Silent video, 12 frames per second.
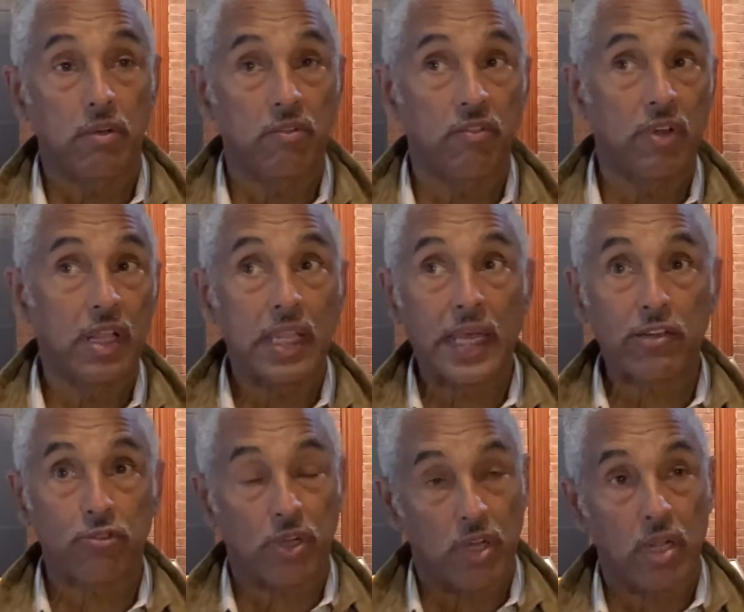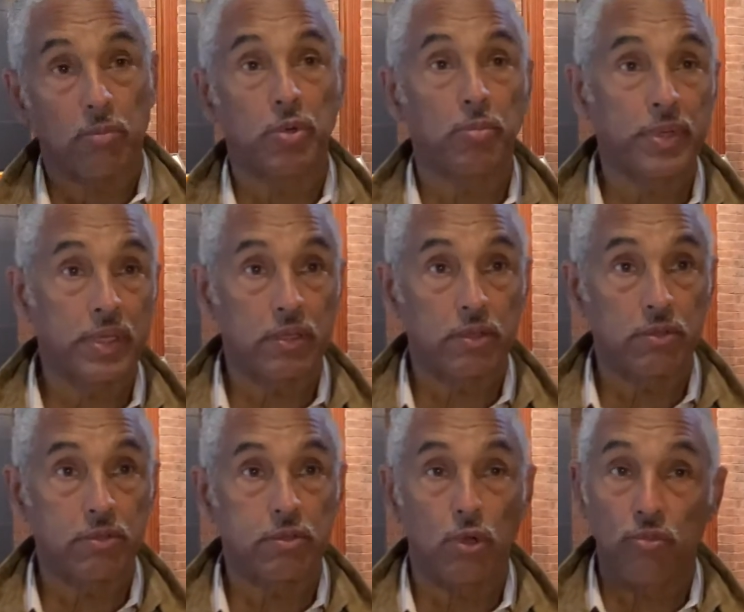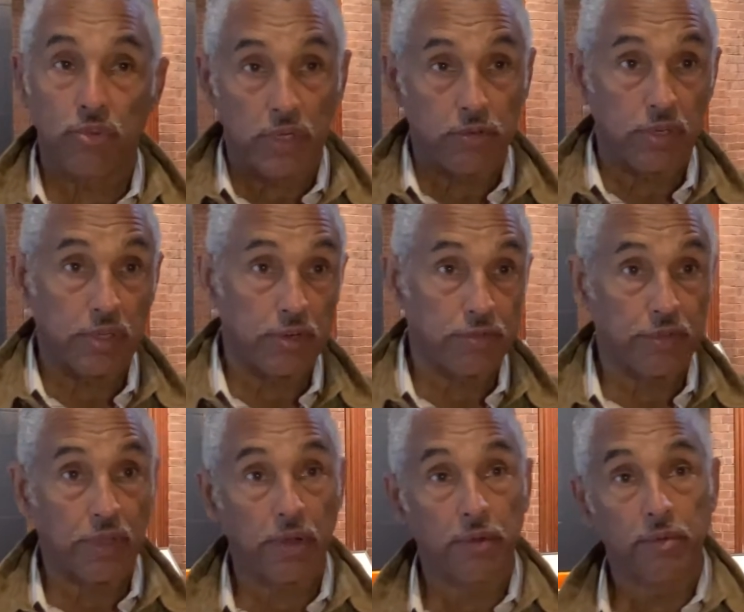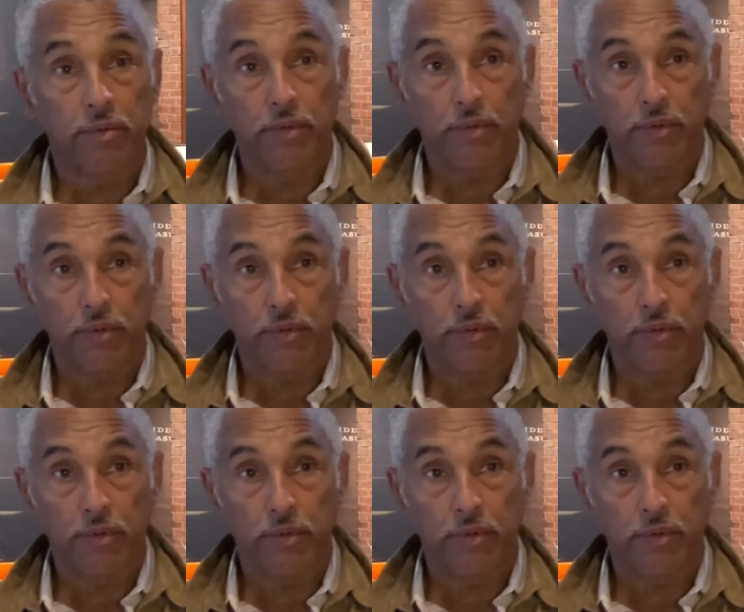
of electric automobiles over 100 years ago.